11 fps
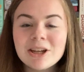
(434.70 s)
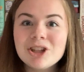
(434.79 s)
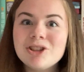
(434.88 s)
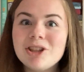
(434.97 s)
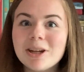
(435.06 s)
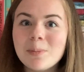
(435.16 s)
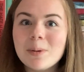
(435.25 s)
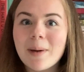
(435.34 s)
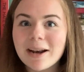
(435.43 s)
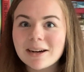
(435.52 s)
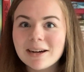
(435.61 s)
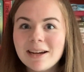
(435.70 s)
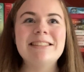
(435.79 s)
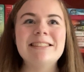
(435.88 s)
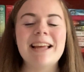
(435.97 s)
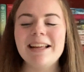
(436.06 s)
she could be better. I
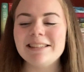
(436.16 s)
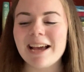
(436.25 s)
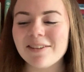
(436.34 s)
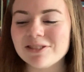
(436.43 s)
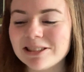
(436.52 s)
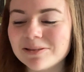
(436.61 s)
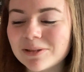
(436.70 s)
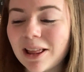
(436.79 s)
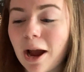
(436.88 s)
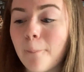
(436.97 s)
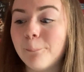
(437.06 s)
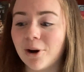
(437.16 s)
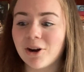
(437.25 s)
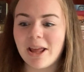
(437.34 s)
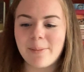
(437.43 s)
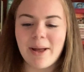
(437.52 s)
just hate Daphne with, like, a
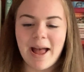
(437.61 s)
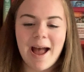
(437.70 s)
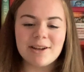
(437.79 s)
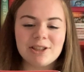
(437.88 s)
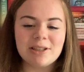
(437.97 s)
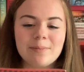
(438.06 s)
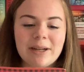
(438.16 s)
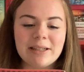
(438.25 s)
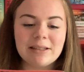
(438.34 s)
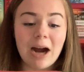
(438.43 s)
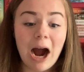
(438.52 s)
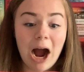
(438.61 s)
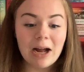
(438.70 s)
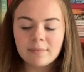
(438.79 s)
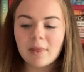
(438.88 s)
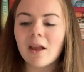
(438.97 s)
burning passion. My God.
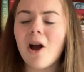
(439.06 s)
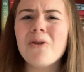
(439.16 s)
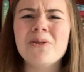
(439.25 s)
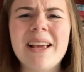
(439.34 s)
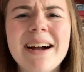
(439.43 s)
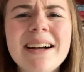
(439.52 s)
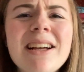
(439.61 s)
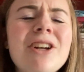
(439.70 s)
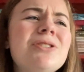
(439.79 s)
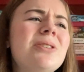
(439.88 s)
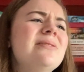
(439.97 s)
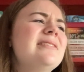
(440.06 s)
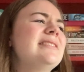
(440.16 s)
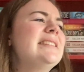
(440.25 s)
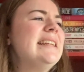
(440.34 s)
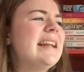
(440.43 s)
Oh yeah, so
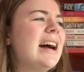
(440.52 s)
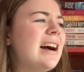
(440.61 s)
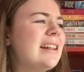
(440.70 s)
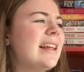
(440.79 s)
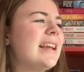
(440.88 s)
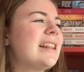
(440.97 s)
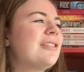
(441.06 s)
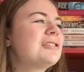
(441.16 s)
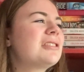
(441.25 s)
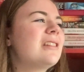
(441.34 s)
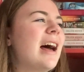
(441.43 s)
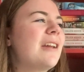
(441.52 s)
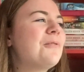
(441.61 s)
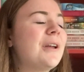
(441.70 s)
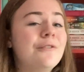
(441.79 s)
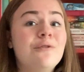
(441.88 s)
Nina, like, there's a lot of,
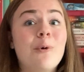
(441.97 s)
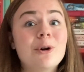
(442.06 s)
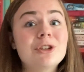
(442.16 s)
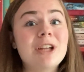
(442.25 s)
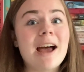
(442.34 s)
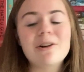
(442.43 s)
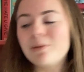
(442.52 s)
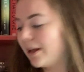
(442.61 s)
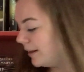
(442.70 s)
like, foreshadowing